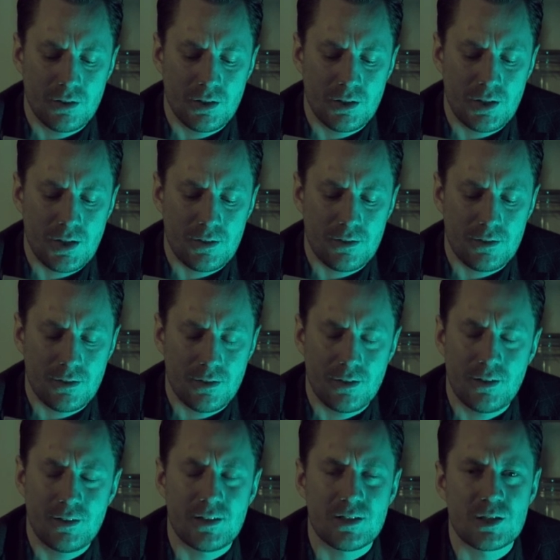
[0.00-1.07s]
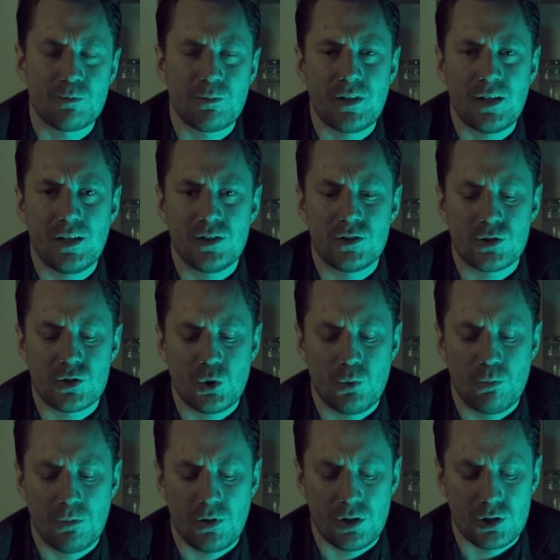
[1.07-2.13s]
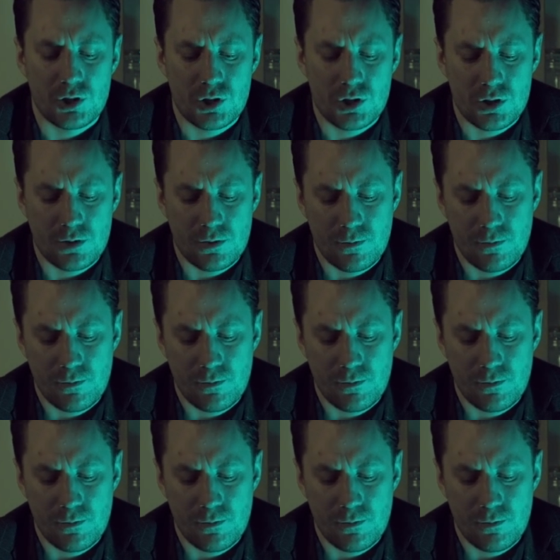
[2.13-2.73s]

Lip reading: And yet, it explained so much.